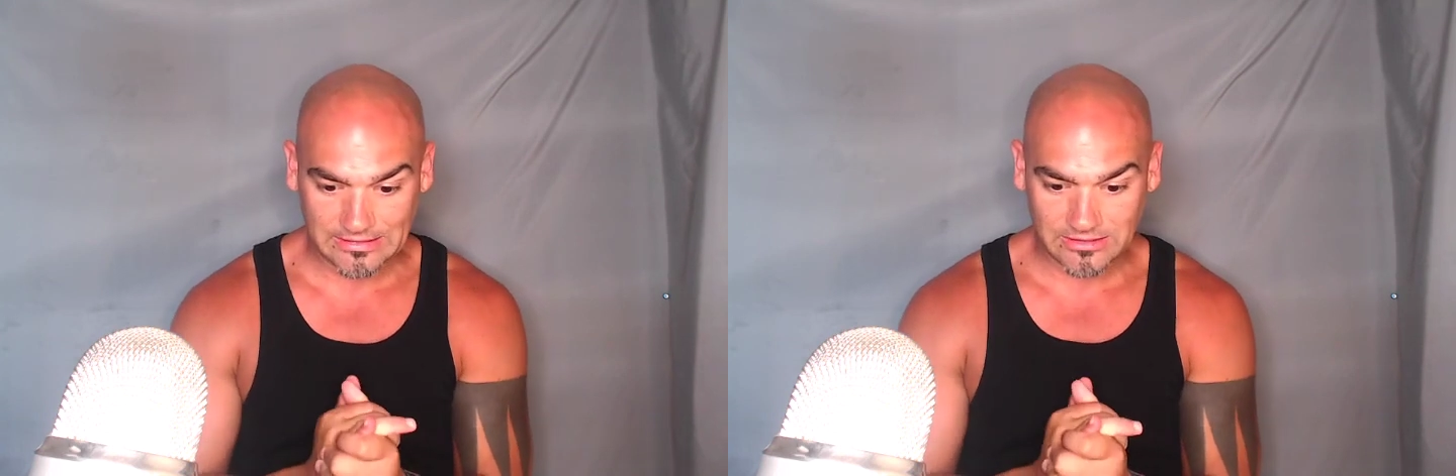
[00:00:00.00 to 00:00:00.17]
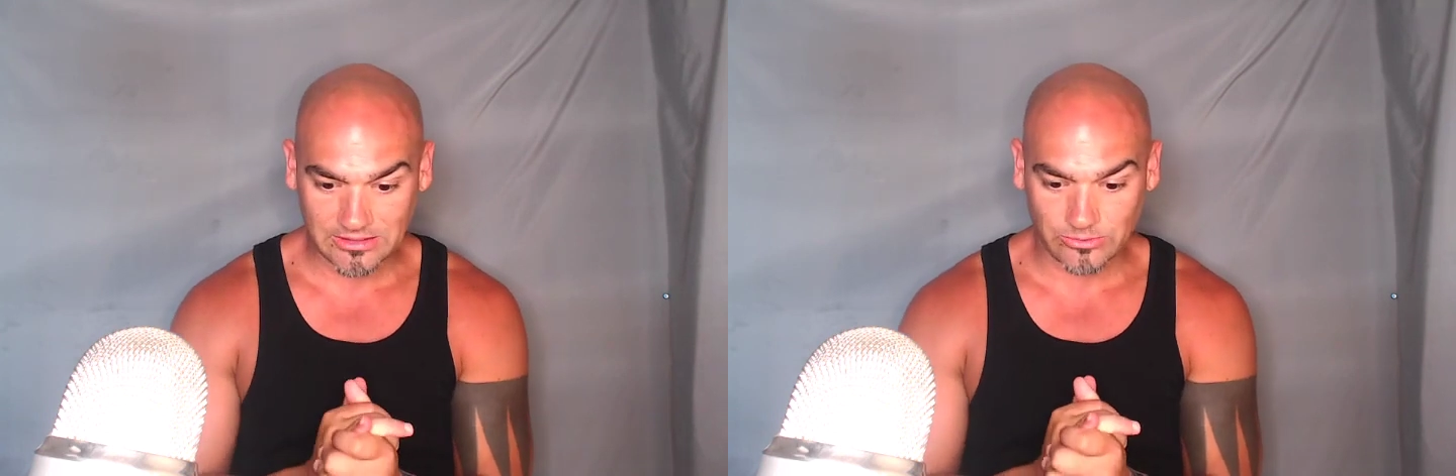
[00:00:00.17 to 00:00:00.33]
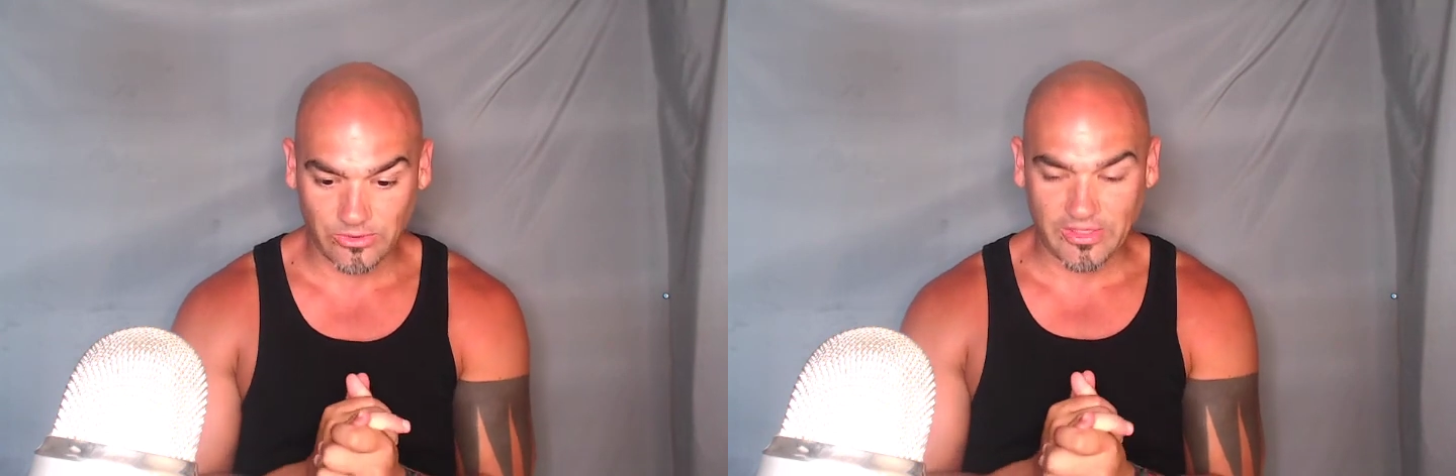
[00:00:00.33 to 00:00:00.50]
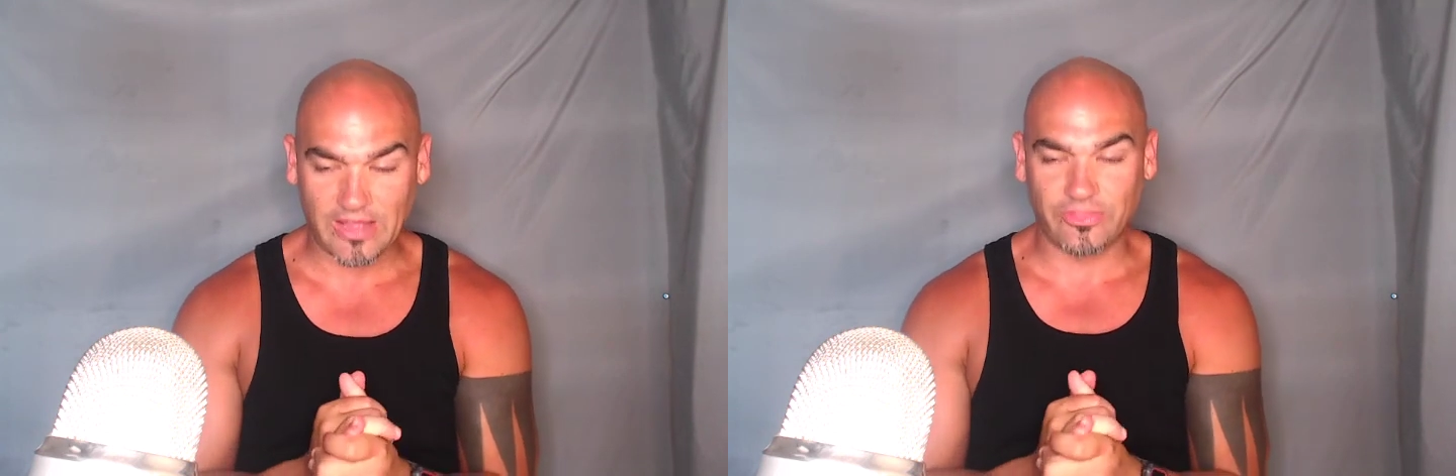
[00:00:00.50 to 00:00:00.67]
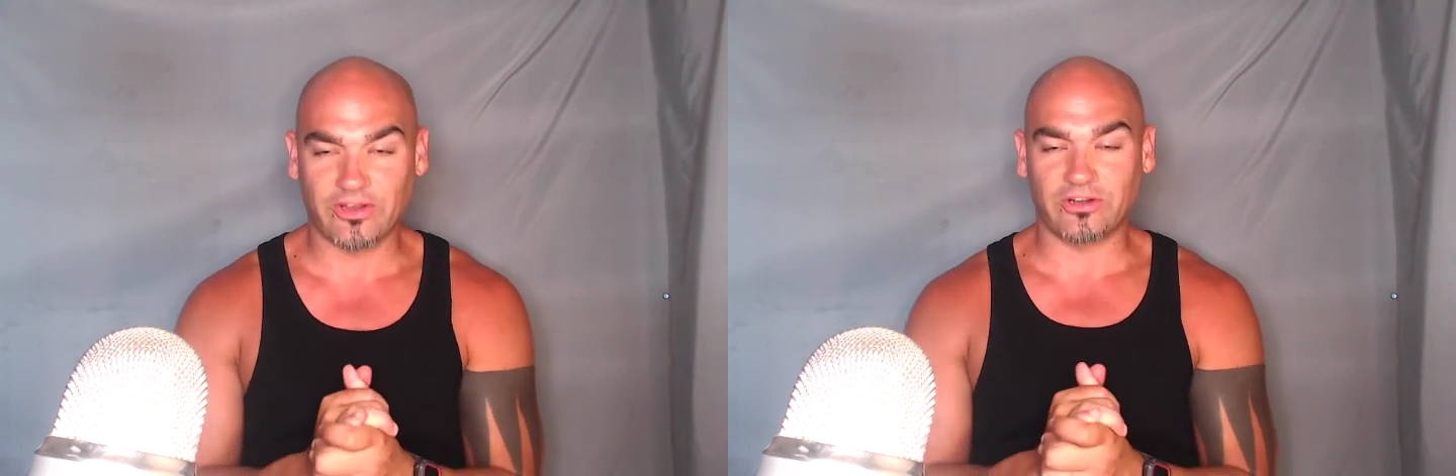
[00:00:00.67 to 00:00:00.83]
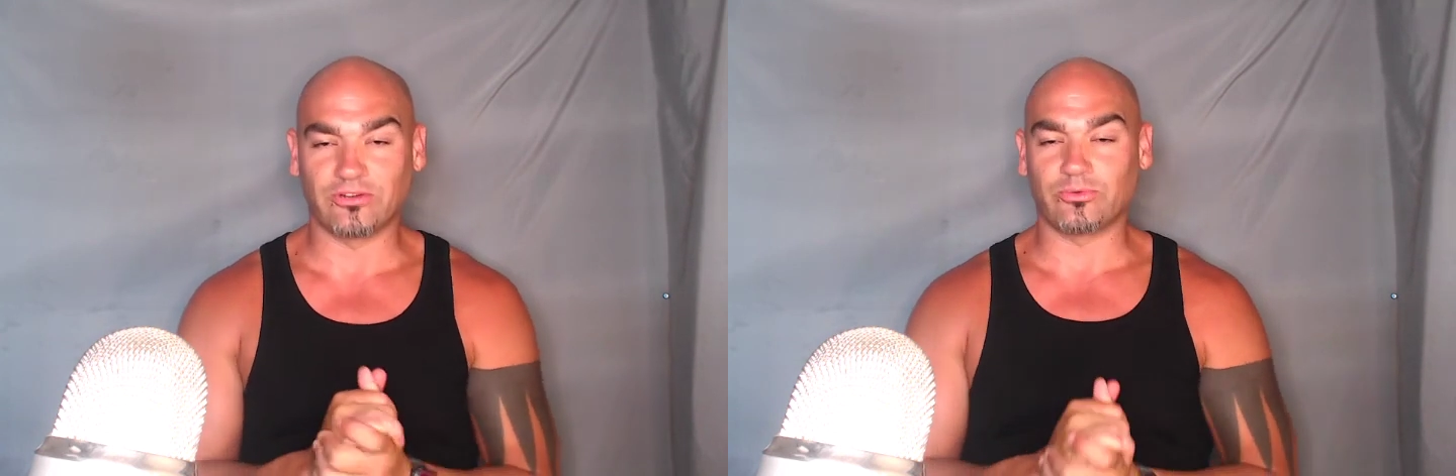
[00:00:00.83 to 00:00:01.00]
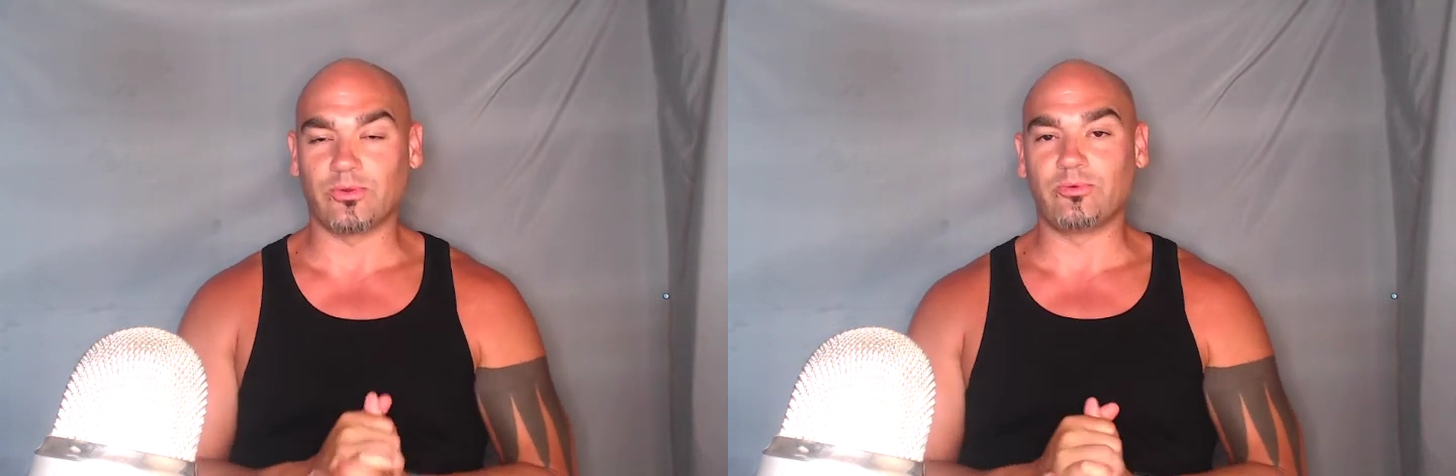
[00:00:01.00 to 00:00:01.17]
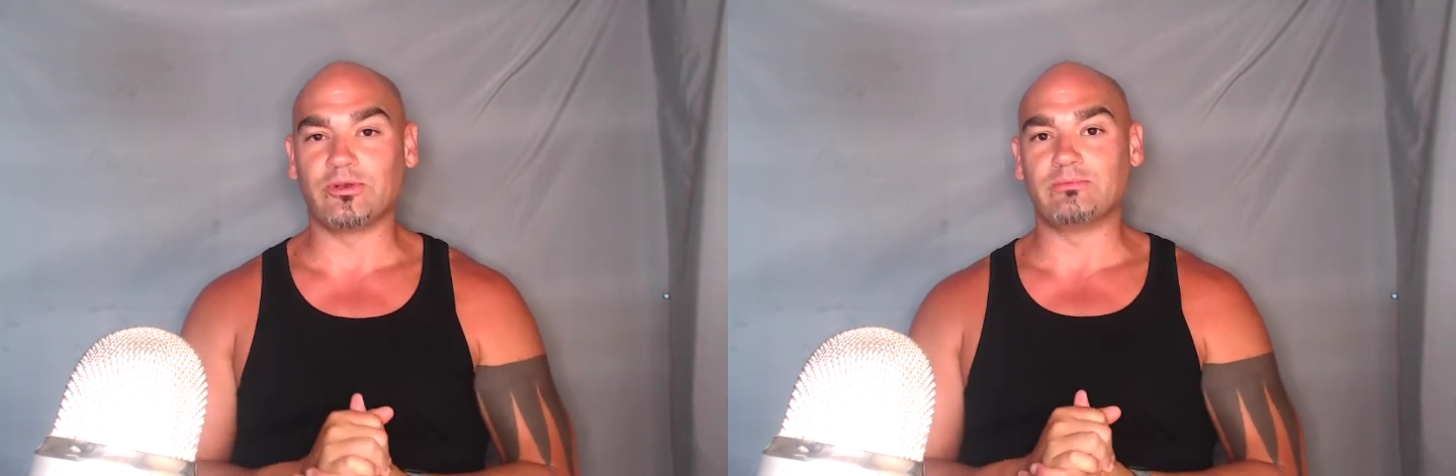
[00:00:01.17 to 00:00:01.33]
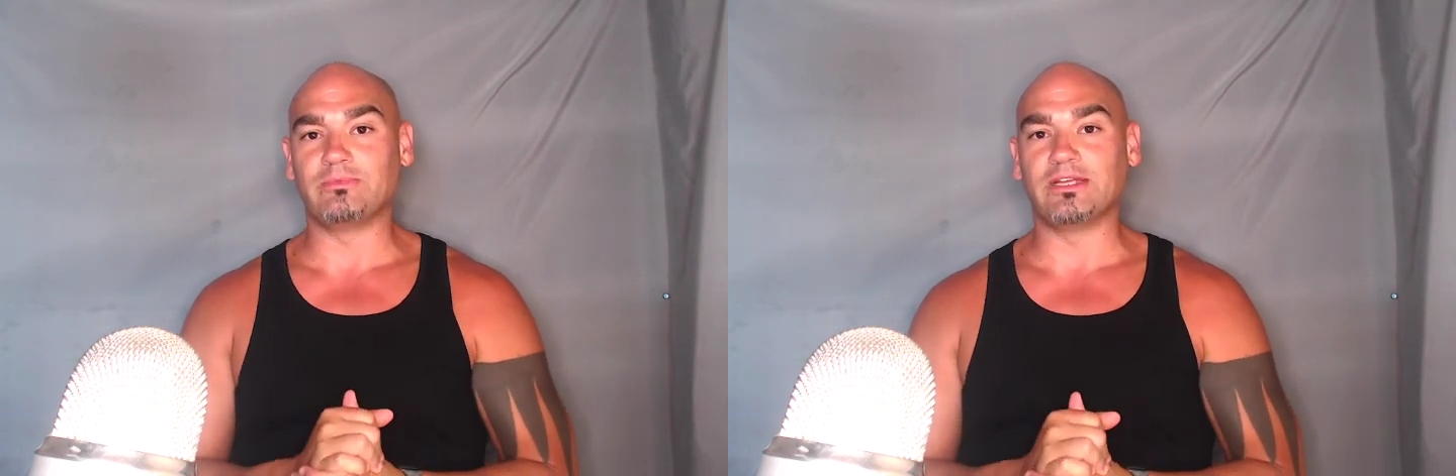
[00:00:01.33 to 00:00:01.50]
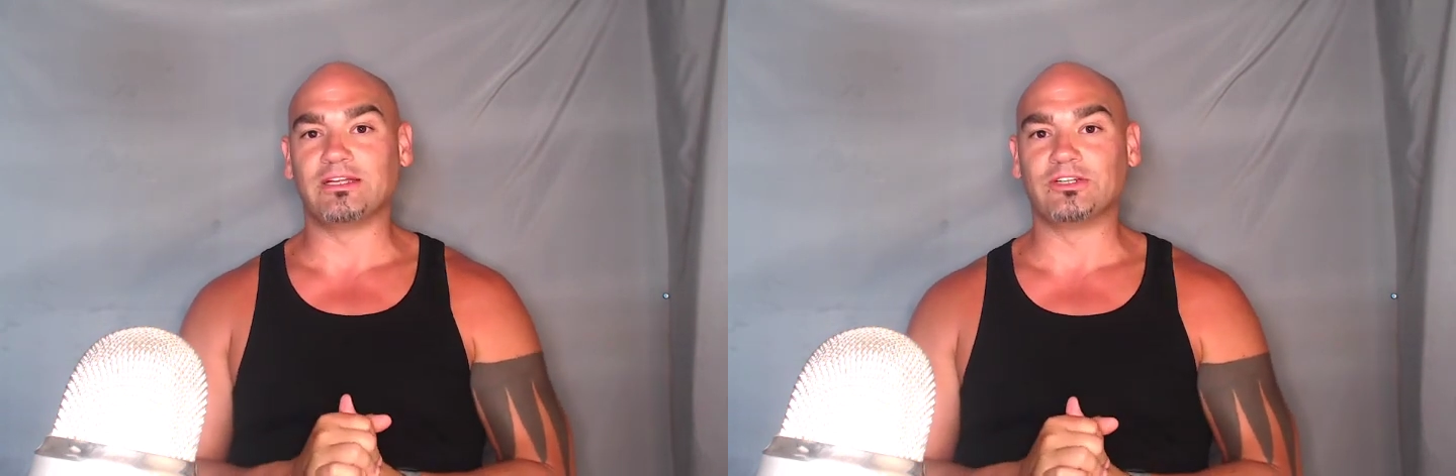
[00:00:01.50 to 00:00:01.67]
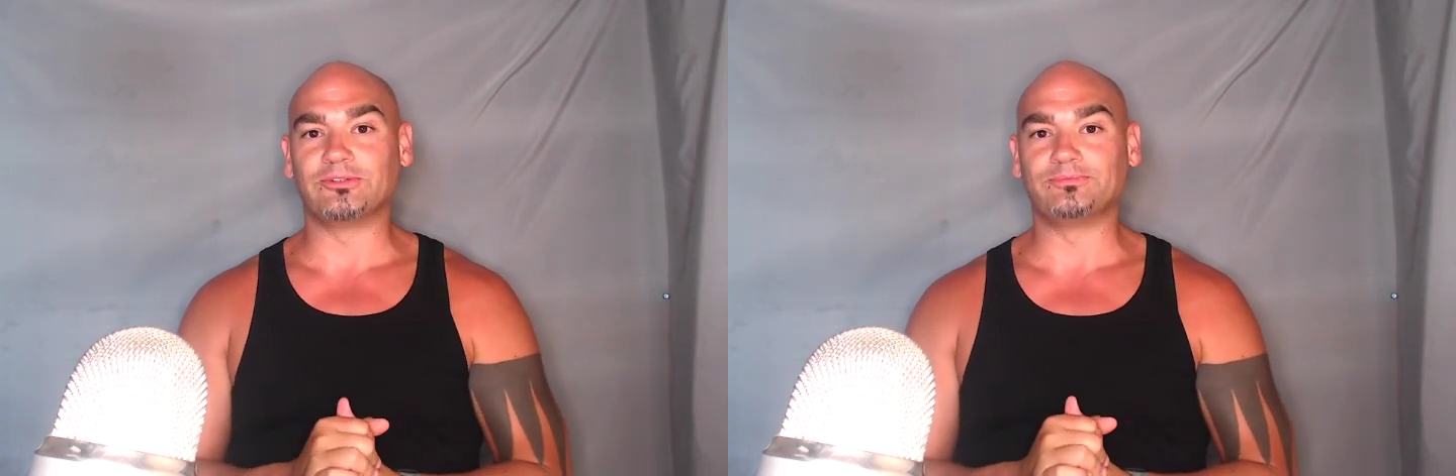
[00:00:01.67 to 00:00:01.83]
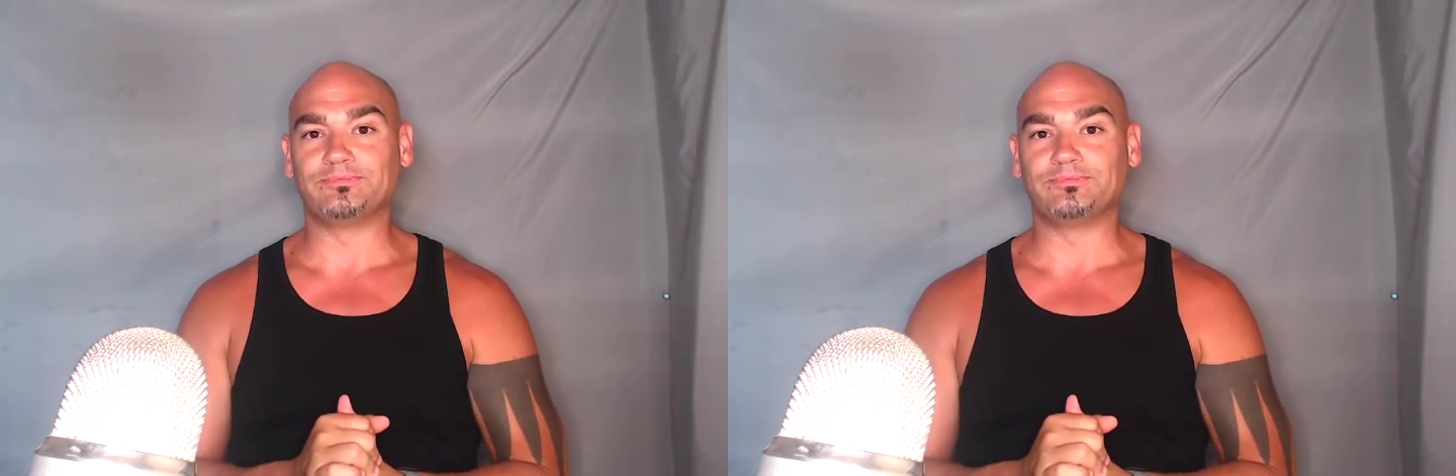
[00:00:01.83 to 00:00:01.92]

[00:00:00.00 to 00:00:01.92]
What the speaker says: because without the earth we wouldn't be here.